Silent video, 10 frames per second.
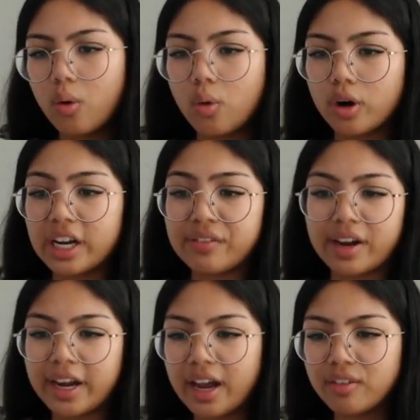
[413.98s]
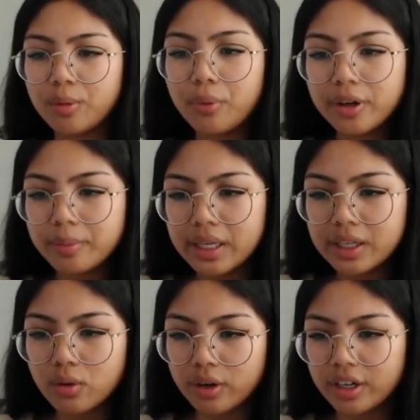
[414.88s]
or if I have an
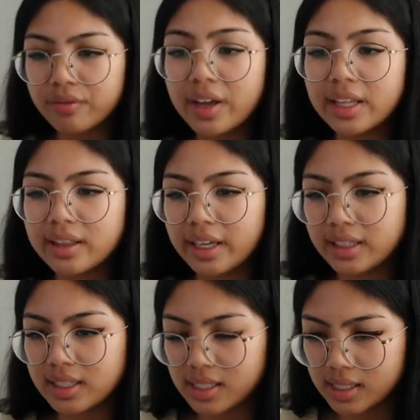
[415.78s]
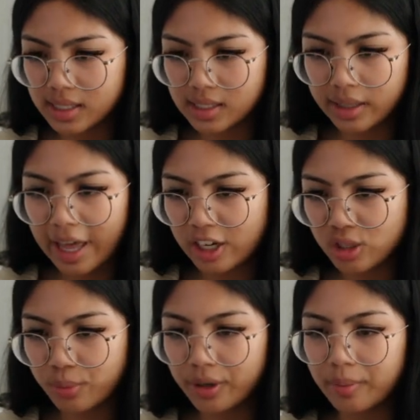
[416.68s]
appointment or an event like this slash
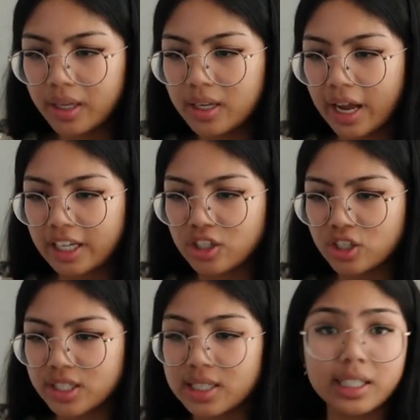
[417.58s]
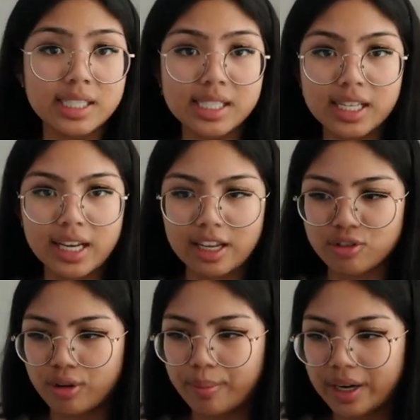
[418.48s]
appointment, I can just list it as
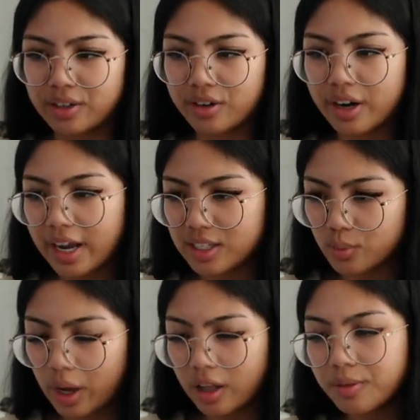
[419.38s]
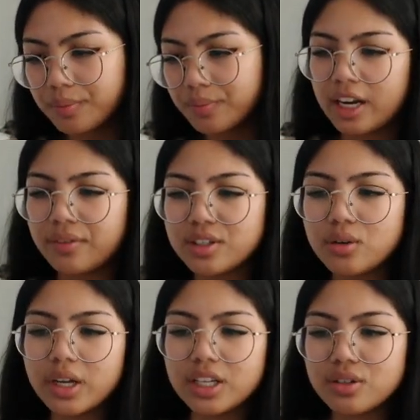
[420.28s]
a reminder as well. And if I
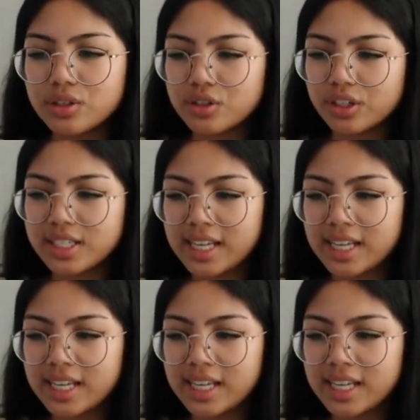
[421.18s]
don't get to a certain